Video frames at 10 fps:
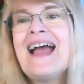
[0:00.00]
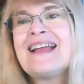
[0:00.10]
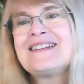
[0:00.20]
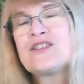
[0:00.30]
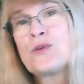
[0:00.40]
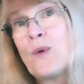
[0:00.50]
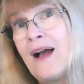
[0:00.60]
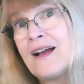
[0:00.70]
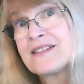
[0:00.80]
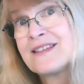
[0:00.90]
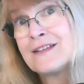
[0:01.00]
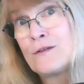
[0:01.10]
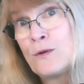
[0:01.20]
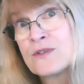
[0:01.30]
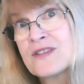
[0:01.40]
And to us, it
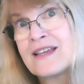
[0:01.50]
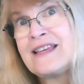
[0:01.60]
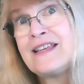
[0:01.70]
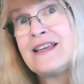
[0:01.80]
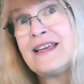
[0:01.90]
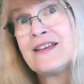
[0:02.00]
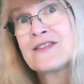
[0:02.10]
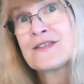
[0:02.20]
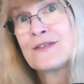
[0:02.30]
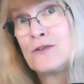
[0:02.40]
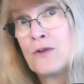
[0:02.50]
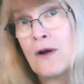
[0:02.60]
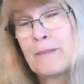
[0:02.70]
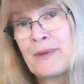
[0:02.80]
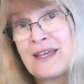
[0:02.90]
looks like he is
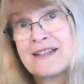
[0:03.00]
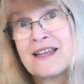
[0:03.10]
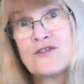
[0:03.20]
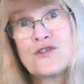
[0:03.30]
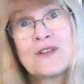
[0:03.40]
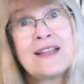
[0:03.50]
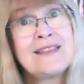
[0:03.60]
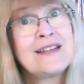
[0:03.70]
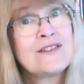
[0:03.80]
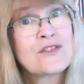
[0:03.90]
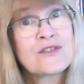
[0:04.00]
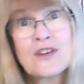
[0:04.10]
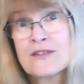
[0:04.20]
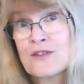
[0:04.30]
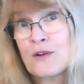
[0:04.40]
not paying attention and that he's
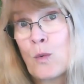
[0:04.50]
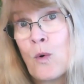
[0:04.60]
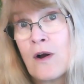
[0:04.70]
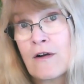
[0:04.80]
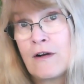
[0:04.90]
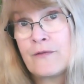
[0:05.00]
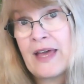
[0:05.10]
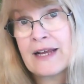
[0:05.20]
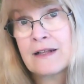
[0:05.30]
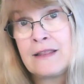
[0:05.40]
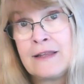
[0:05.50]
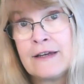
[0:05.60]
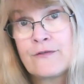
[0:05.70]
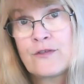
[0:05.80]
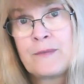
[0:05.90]
just going to walk off that
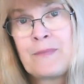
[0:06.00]
cliff.